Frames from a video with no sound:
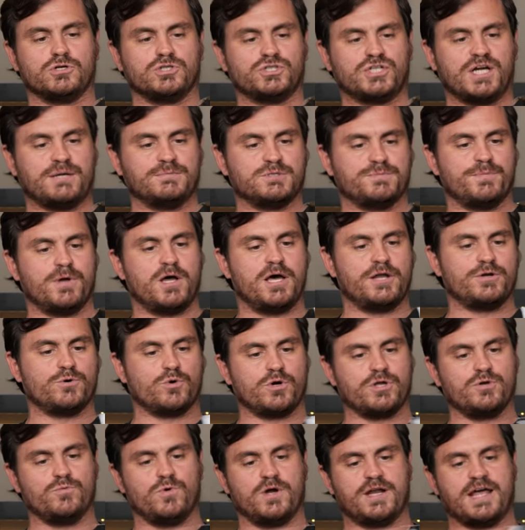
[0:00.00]
you're James Bond
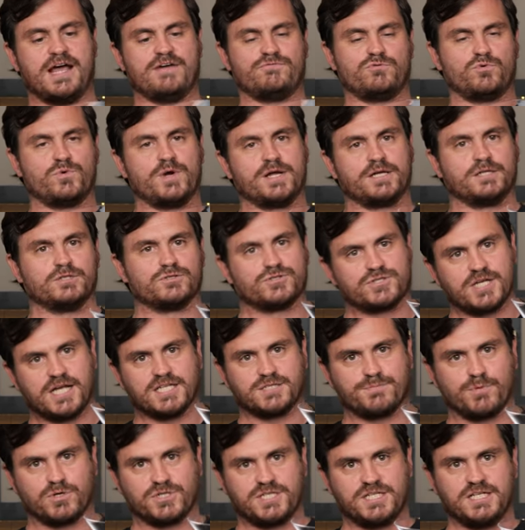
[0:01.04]
or you want to have a regular
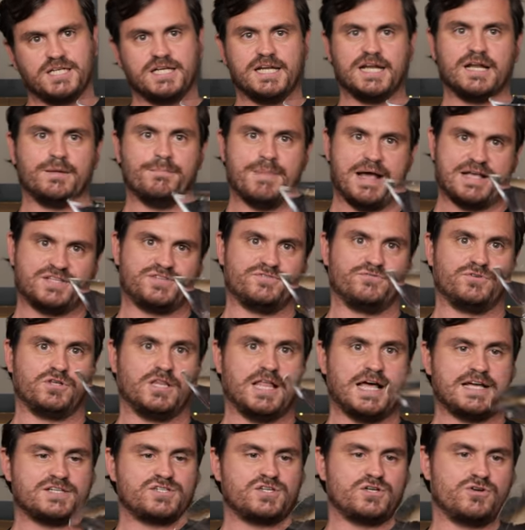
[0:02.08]
sized martini in a massive
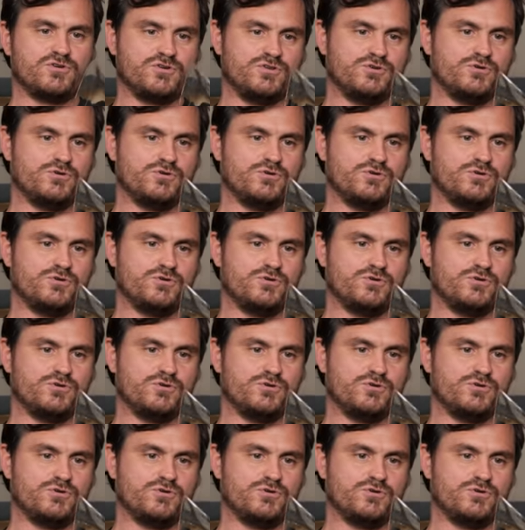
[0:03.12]
glass. Here